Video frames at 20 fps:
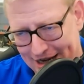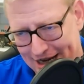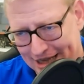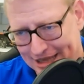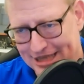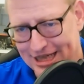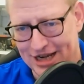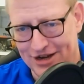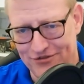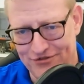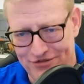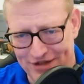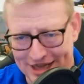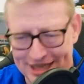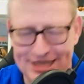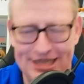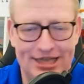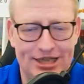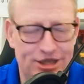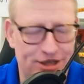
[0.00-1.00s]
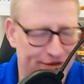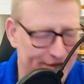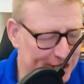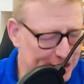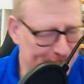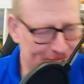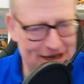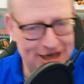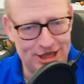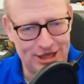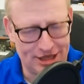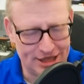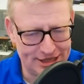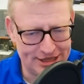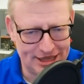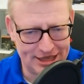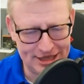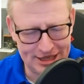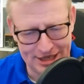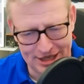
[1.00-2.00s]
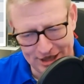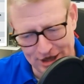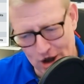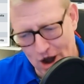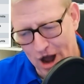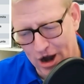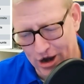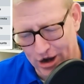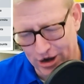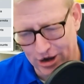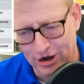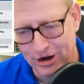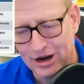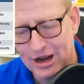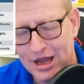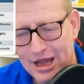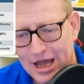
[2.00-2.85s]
is convincing to the specialist and to the auditor